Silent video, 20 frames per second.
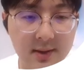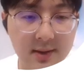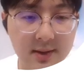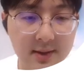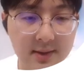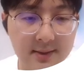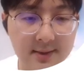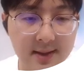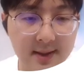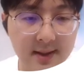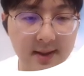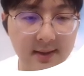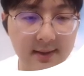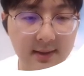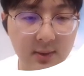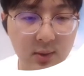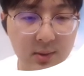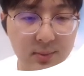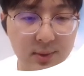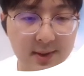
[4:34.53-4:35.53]
Second,
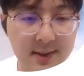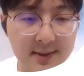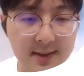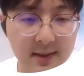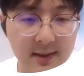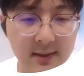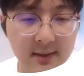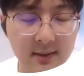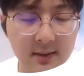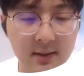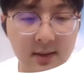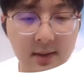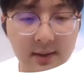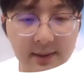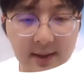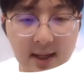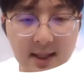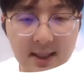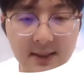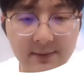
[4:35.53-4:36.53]
we present
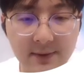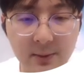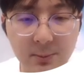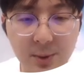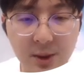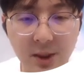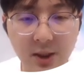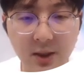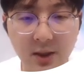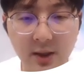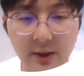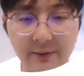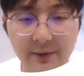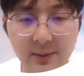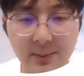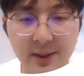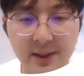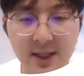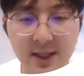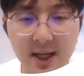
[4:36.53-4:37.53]
DenseVP, the
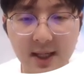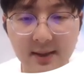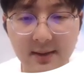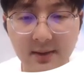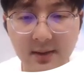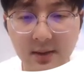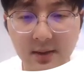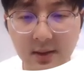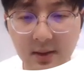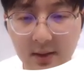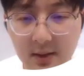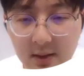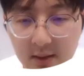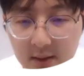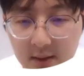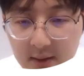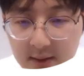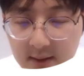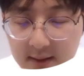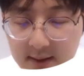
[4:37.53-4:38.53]
VP-guided
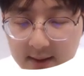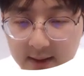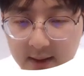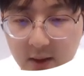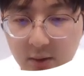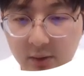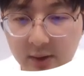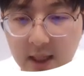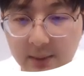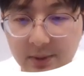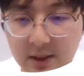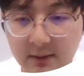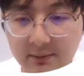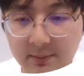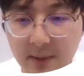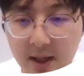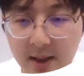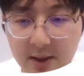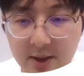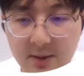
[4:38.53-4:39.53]
scale-adaptive
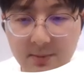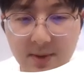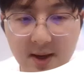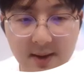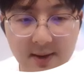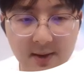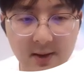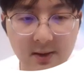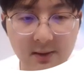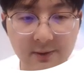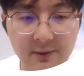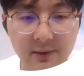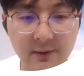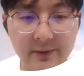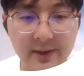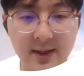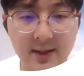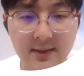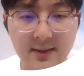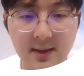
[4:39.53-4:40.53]
partition method for
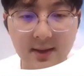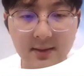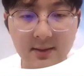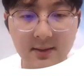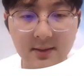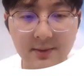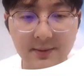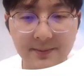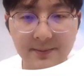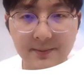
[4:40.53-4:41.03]
VSS.